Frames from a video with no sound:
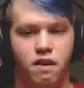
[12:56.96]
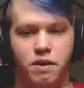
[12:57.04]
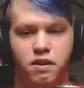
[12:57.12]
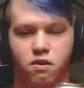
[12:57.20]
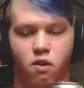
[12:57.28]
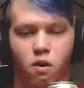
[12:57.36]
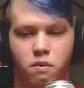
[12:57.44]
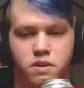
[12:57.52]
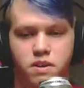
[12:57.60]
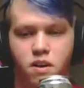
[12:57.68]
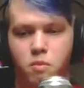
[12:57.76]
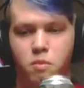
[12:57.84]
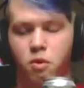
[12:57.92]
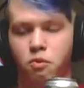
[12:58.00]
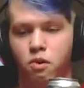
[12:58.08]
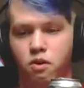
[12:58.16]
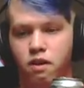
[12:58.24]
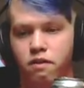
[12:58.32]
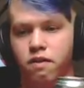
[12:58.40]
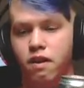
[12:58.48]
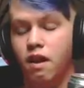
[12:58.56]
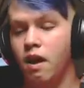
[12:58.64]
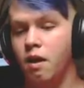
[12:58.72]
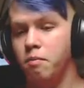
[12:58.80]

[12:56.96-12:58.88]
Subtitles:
I mean they're always going more and more lifelike,